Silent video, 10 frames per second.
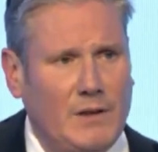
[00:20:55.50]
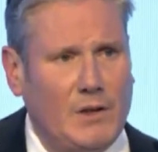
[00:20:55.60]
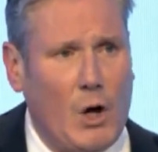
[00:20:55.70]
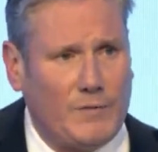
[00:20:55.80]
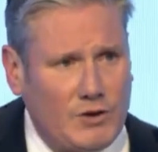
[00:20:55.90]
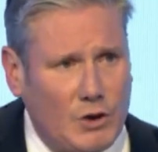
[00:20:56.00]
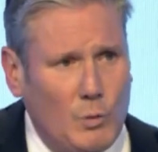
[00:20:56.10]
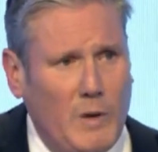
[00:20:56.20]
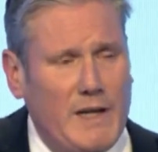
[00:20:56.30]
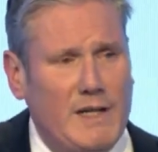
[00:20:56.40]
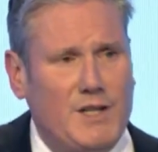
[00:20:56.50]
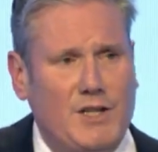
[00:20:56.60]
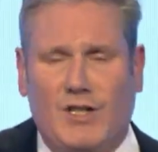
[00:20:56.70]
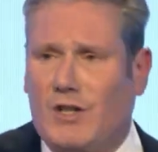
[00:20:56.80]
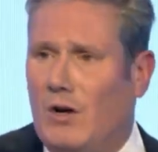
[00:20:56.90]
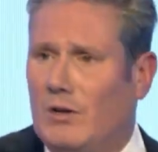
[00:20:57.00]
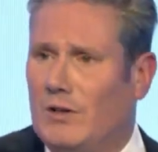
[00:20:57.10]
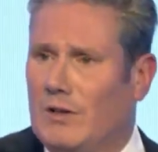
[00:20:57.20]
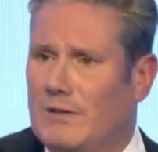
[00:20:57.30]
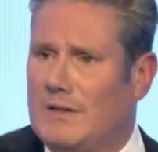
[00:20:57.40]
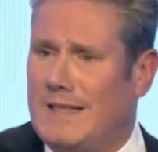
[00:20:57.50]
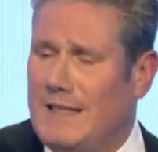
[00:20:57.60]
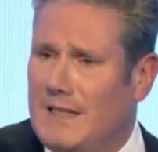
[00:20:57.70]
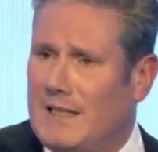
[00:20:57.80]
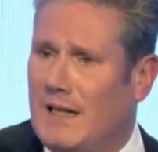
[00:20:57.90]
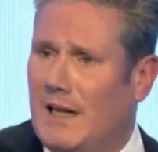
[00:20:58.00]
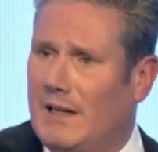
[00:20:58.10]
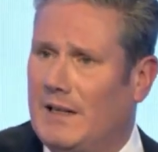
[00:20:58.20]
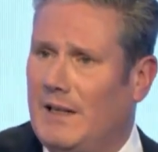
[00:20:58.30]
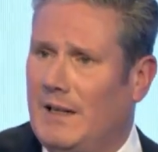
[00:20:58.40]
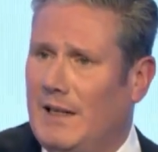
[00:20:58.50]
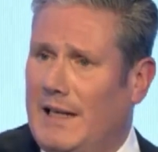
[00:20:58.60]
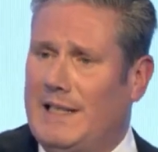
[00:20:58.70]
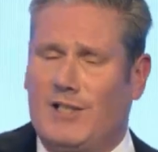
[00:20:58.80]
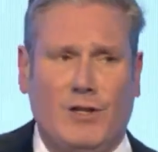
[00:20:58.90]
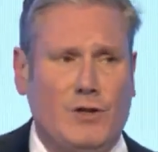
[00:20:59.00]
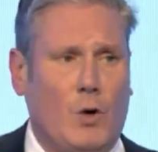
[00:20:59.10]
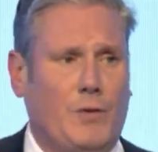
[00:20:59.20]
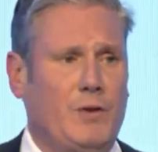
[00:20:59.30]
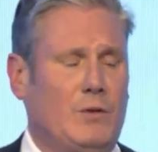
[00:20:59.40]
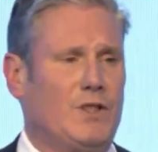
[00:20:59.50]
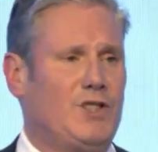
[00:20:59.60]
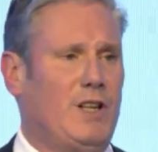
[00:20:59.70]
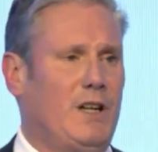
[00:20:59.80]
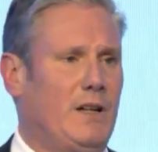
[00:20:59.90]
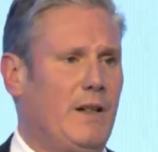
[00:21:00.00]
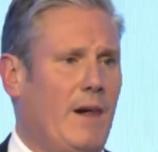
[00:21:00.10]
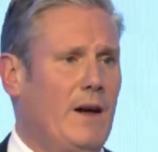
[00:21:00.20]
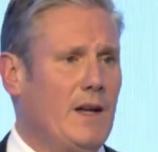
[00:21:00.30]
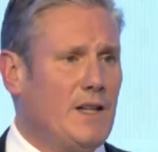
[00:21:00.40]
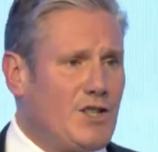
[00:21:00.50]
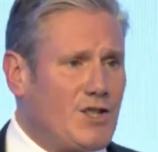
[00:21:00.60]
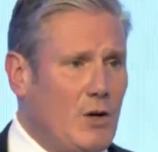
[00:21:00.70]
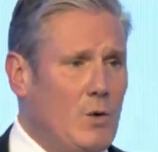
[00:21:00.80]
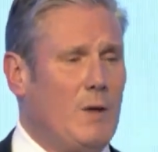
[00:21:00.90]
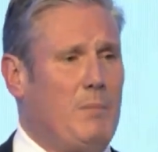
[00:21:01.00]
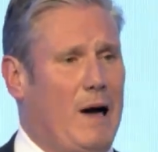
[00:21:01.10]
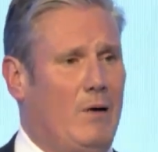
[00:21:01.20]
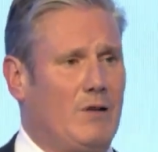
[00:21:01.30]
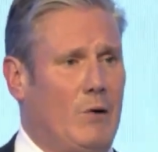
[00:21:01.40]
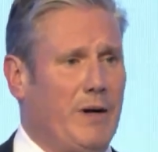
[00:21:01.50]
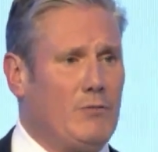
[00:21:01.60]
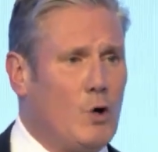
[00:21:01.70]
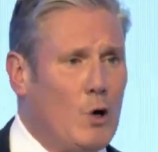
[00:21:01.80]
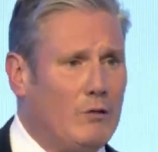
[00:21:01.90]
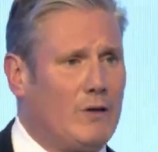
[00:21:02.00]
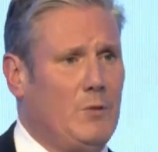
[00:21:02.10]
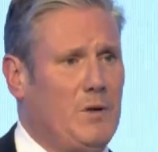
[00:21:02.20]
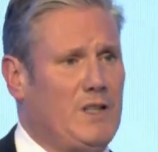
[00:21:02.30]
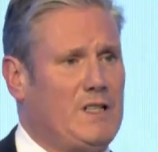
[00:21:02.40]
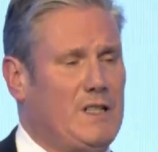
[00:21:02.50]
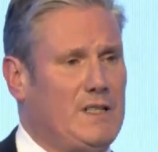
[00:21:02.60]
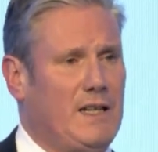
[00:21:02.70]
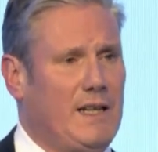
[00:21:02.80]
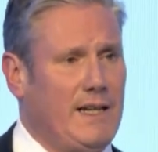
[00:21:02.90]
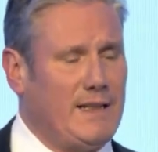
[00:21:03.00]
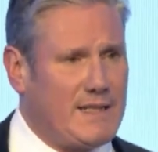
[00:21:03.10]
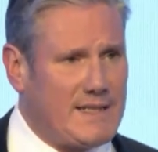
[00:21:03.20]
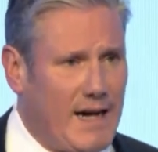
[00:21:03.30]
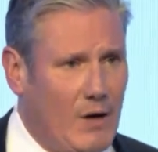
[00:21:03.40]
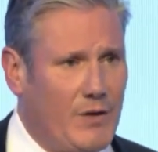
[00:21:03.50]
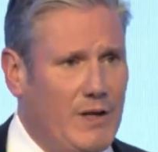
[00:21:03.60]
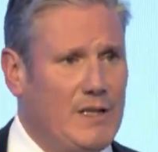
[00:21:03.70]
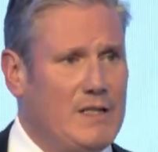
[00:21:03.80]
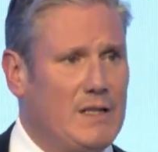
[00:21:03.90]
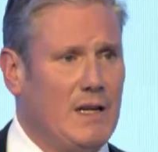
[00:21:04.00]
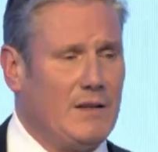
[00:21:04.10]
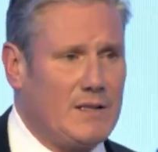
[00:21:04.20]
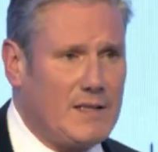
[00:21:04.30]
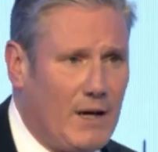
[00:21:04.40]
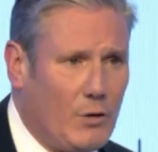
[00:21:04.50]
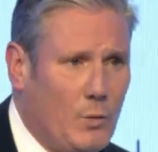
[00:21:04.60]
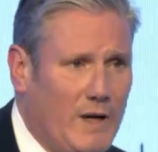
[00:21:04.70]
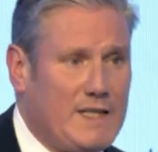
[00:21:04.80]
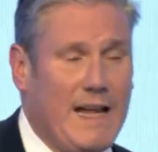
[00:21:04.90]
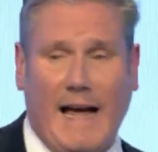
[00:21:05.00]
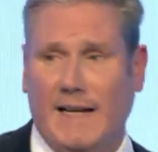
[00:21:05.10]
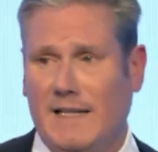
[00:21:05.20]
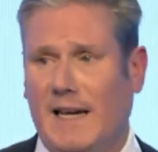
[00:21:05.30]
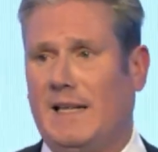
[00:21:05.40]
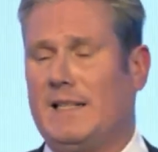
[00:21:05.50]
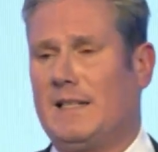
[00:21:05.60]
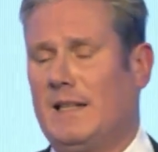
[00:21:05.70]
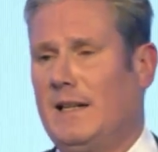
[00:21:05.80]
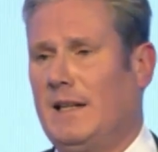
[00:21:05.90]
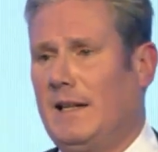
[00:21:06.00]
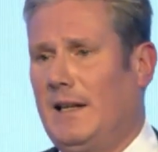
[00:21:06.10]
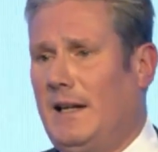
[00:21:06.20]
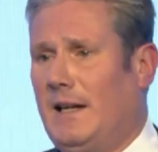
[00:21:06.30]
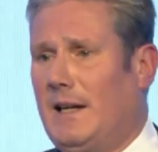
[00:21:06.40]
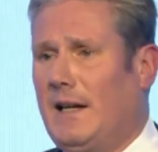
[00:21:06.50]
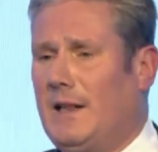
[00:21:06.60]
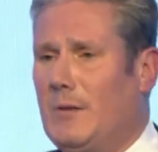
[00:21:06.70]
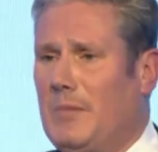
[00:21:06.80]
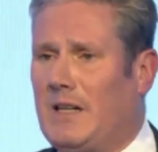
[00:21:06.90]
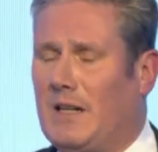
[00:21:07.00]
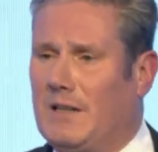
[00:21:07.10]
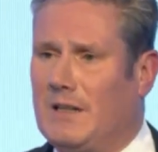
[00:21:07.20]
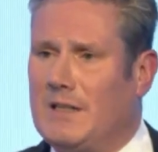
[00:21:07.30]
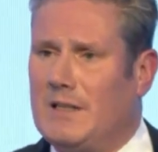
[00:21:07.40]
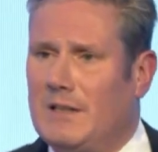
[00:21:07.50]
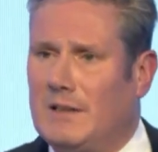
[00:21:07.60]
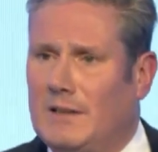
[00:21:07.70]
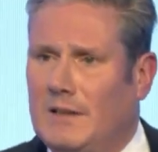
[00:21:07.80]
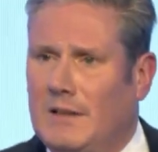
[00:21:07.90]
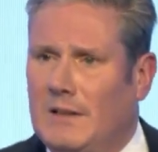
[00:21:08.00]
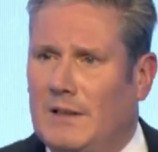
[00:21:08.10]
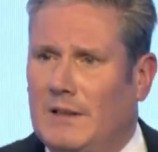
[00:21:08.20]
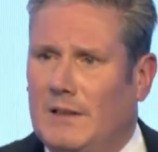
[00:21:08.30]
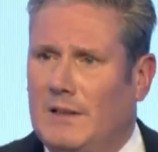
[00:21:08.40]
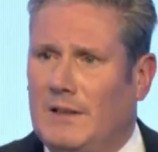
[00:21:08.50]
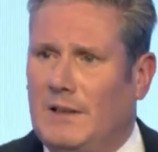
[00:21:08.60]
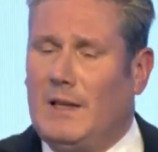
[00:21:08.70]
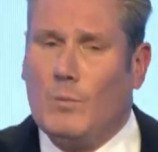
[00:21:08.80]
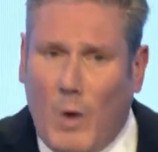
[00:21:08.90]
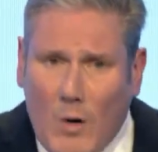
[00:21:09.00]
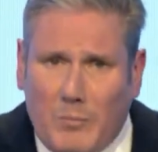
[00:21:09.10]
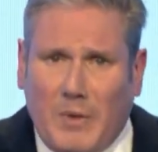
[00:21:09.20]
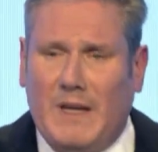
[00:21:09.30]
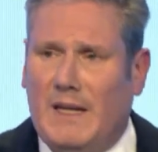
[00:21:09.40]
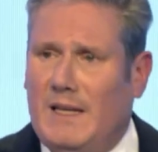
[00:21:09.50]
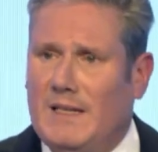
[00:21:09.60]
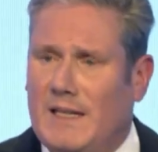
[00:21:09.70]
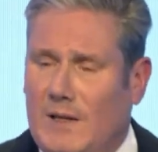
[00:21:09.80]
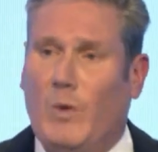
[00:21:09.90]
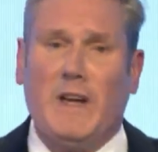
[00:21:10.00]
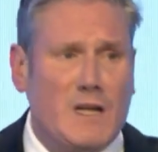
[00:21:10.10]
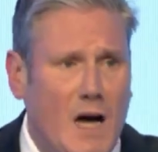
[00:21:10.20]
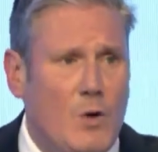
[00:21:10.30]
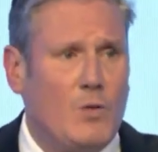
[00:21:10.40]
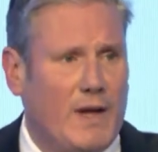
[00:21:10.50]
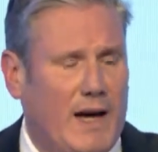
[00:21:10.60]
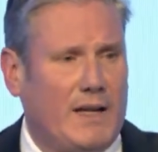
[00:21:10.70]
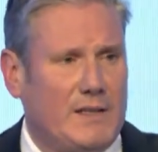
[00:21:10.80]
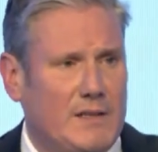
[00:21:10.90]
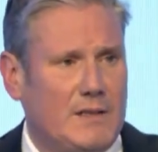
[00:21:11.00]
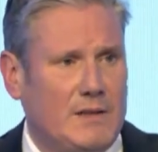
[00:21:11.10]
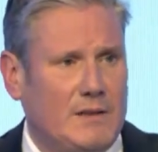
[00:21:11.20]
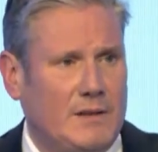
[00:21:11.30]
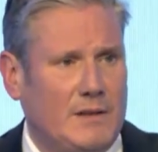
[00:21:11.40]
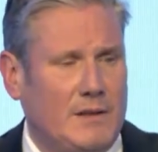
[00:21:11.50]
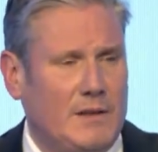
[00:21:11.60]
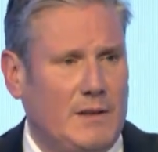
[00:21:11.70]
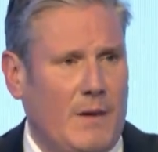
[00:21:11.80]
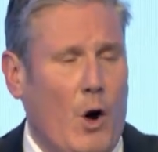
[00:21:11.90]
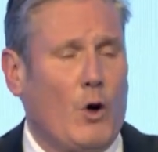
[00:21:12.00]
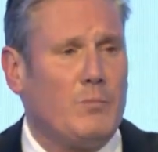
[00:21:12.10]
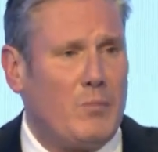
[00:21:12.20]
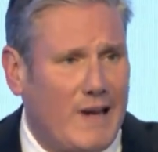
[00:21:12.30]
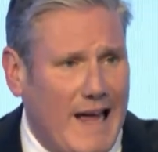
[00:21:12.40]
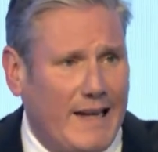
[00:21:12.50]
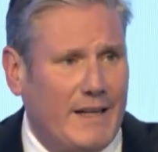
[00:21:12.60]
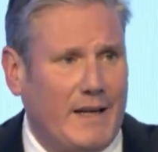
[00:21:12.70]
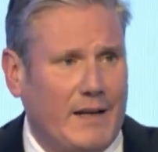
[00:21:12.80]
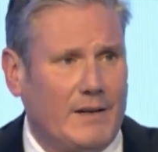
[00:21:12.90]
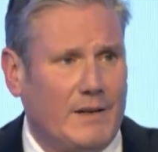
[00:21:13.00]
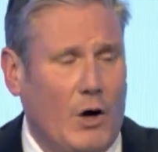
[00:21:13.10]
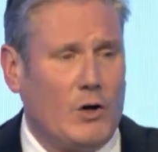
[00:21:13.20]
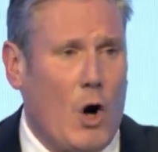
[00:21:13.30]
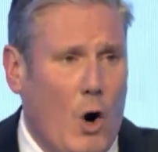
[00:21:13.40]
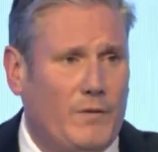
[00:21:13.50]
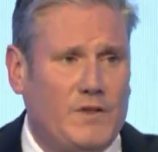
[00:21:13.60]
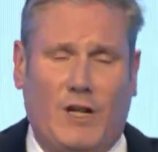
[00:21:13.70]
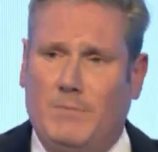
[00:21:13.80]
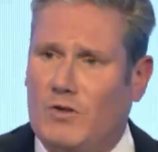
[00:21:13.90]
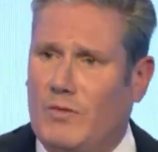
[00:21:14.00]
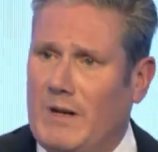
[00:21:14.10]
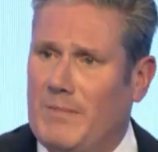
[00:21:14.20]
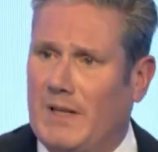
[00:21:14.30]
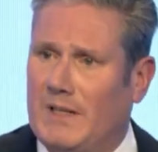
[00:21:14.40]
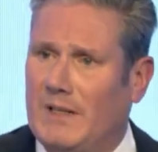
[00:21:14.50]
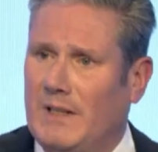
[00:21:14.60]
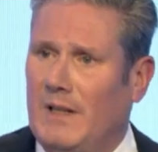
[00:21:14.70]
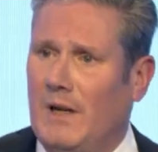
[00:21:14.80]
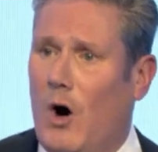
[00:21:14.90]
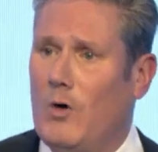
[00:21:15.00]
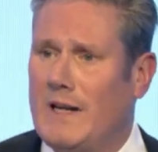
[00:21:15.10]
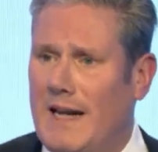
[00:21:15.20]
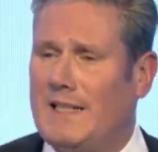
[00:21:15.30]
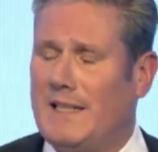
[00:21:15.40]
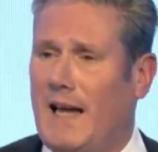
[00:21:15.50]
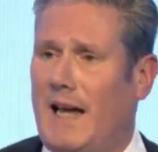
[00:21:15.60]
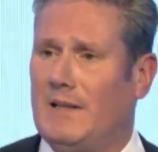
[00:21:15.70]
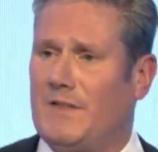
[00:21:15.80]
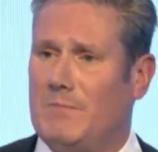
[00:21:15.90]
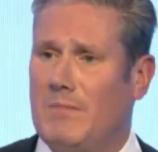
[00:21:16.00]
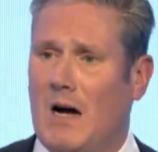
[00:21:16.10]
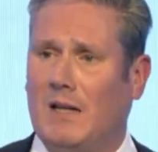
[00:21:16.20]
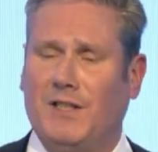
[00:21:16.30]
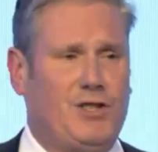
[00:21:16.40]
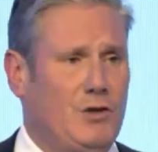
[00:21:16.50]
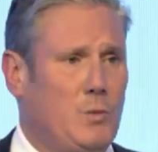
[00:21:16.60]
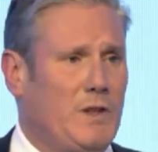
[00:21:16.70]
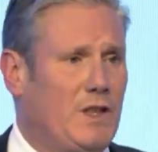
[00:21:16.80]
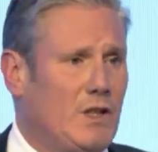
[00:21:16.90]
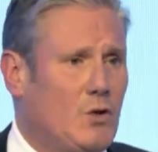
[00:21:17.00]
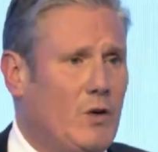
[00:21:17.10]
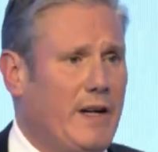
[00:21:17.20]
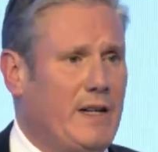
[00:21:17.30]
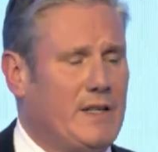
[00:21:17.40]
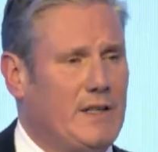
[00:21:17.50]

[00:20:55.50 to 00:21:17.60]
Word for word: offshore wind in Scotland, Teesside, eastern North Yorkshire, solar power growing rural communities in the southeast, the southwest, and yes, here in the Midlands. It won't be easy, we know that. On planning, on Ofgem's remit, on getting ahead of demand issues with the grid,